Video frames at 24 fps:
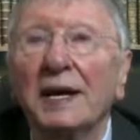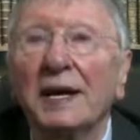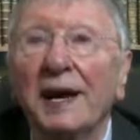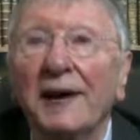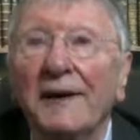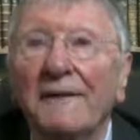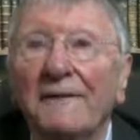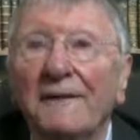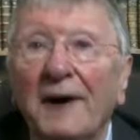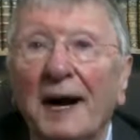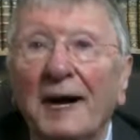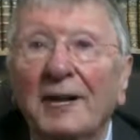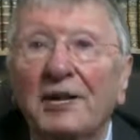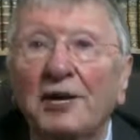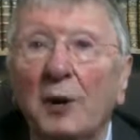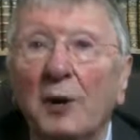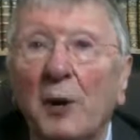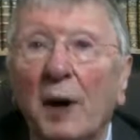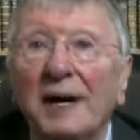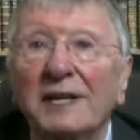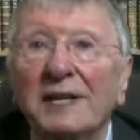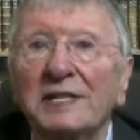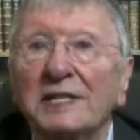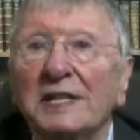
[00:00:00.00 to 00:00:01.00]

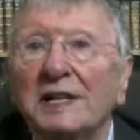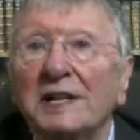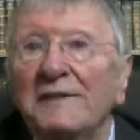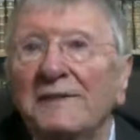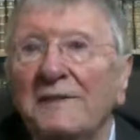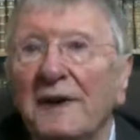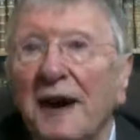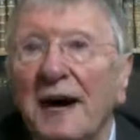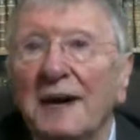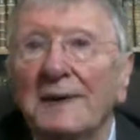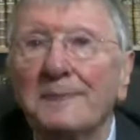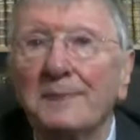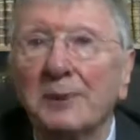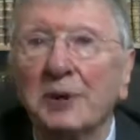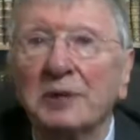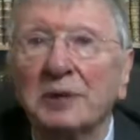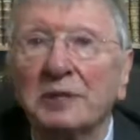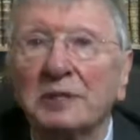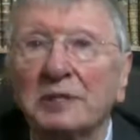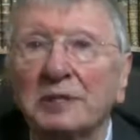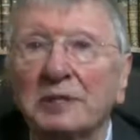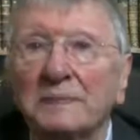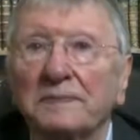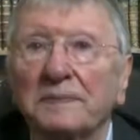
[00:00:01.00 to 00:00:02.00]
evacuated
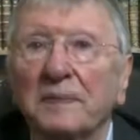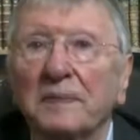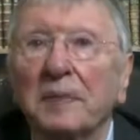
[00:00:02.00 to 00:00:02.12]
vapors